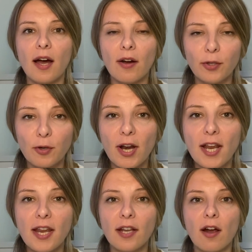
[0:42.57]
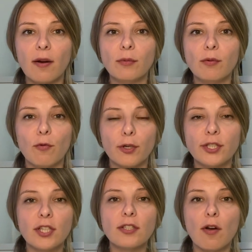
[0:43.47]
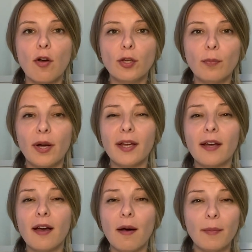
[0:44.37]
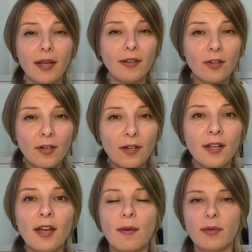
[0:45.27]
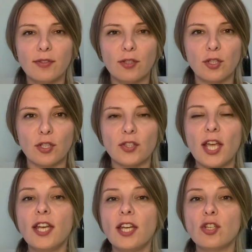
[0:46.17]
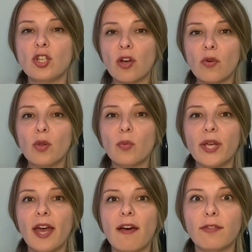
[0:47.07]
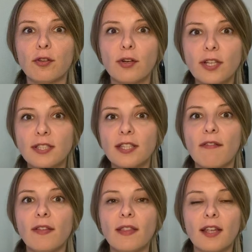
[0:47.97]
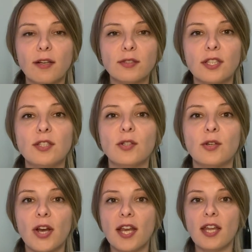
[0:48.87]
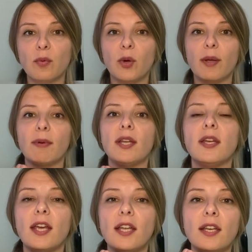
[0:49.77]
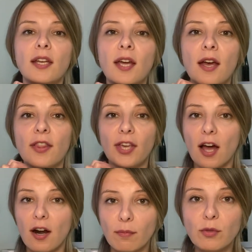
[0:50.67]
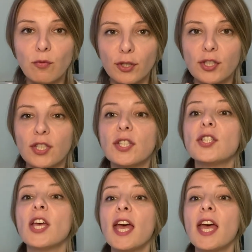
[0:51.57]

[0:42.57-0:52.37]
Ukrainian armed forces occupy commander positions. And in general, we have 37,000 Ukrainian women in the armed forces.